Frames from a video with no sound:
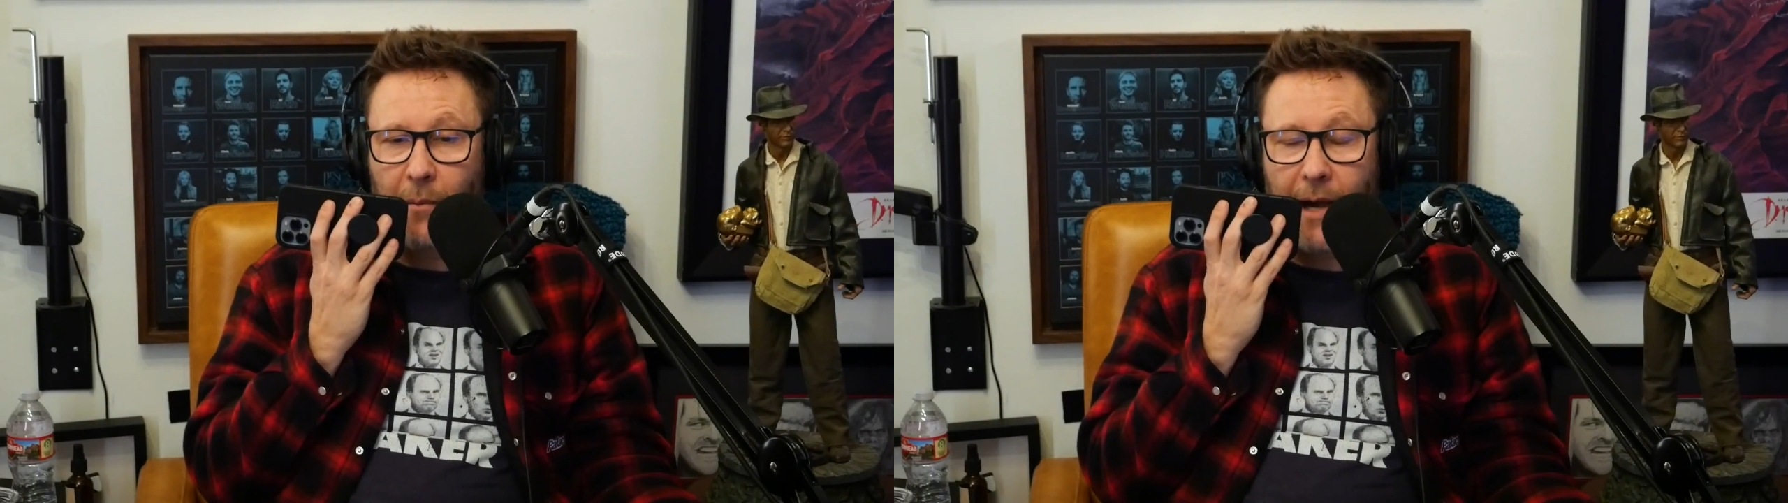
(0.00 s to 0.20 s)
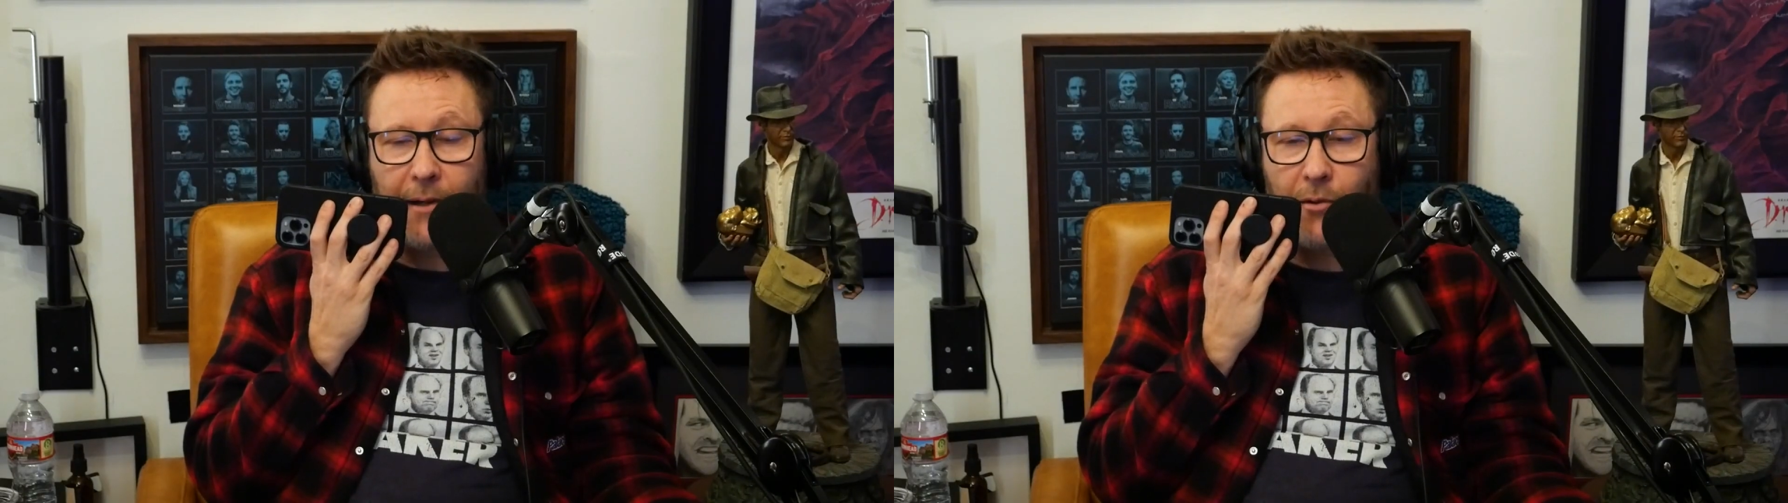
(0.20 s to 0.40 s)

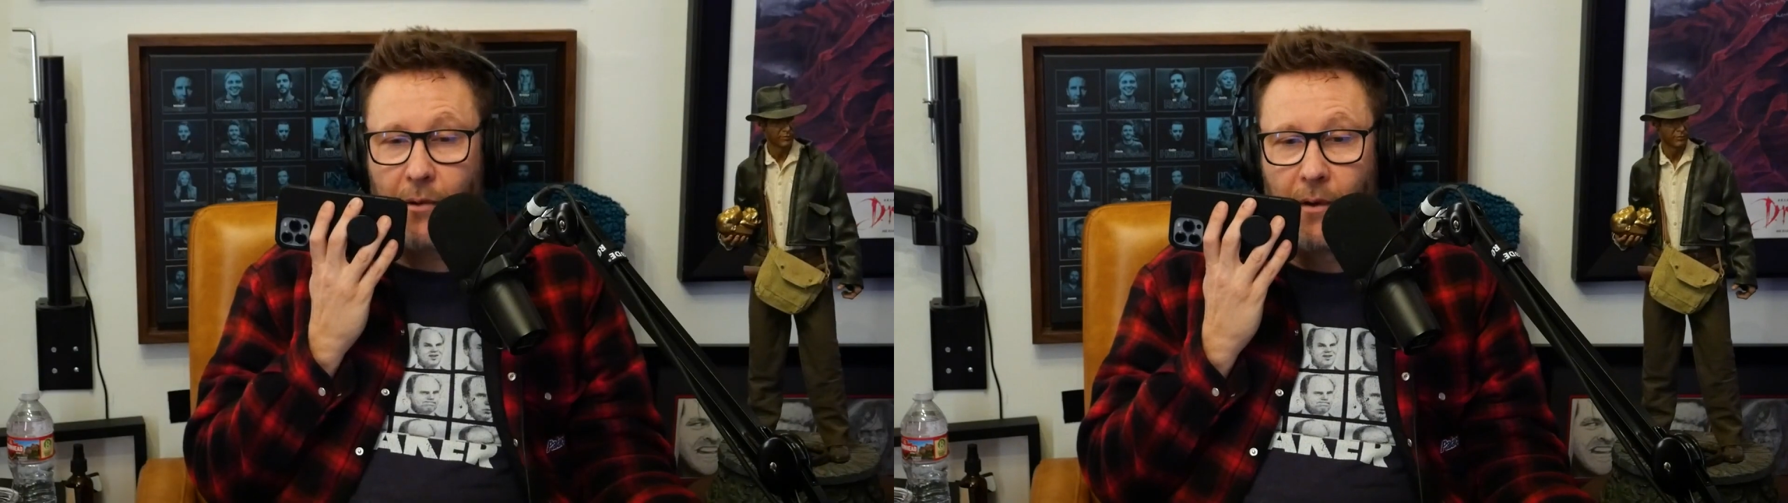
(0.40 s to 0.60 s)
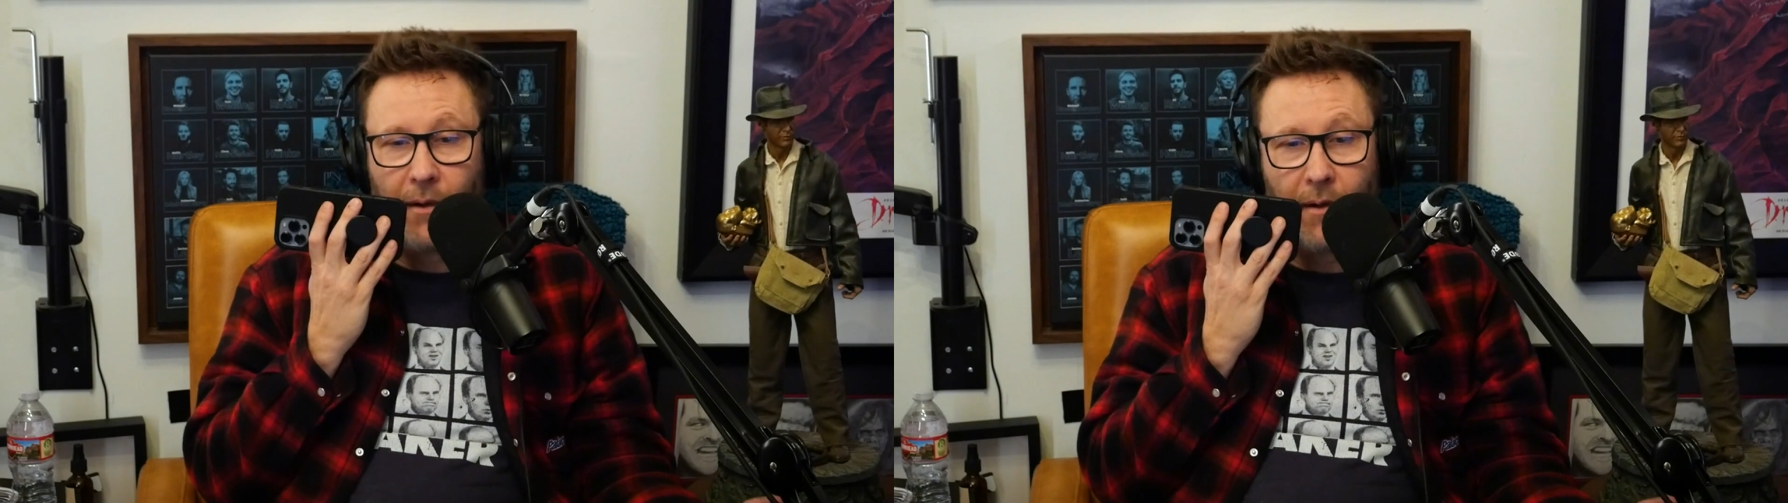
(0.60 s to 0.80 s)
I'm like,
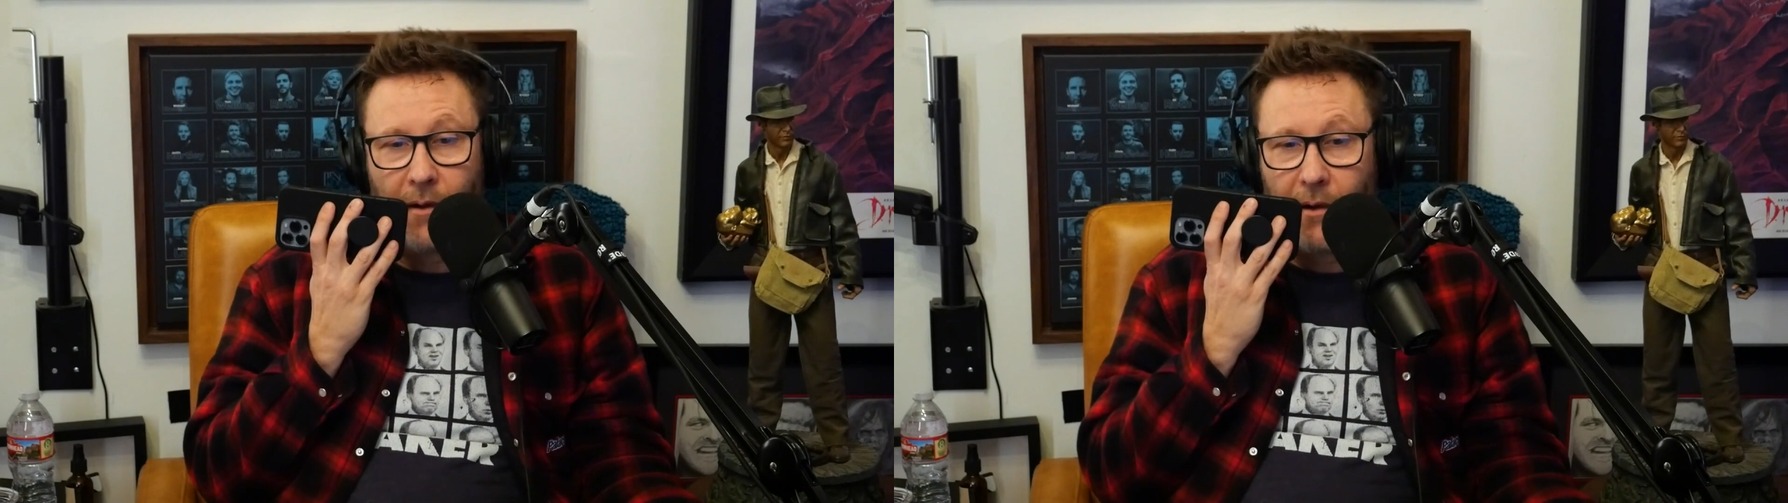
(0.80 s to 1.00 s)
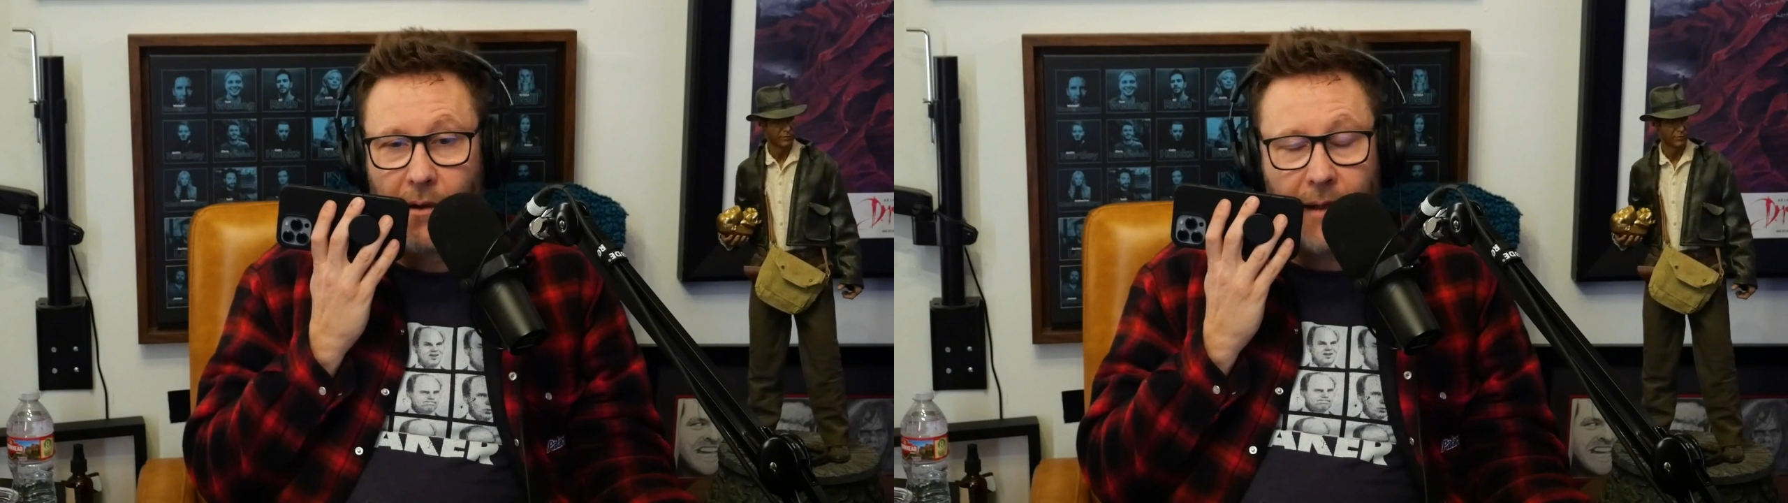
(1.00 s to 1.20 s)
they can't all be
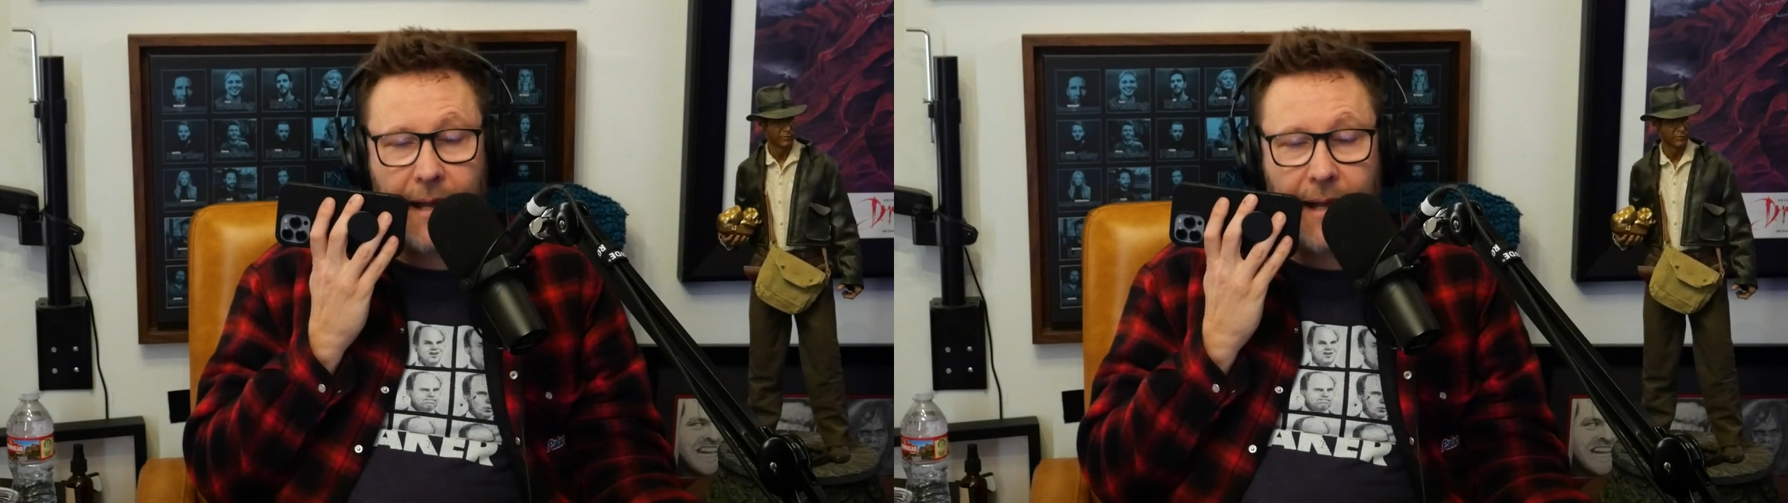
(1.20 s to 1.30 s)
great.